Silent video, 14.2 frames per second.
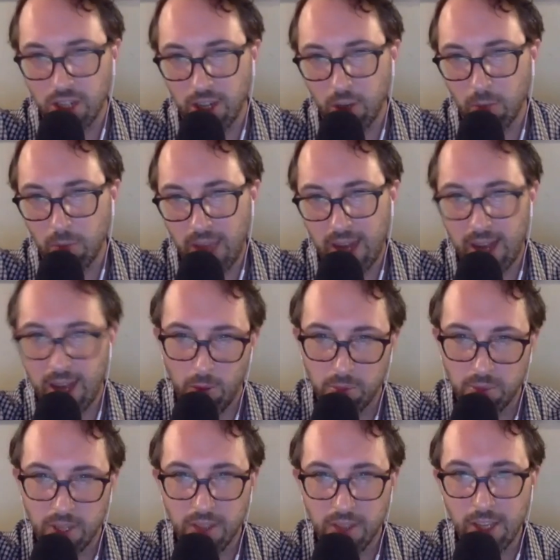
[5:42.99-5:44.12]
I hope that
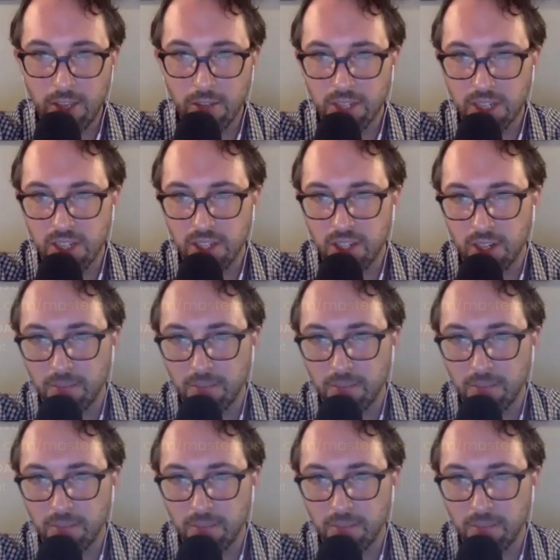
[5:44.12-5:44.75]
helped. Thank you, Lakeisha.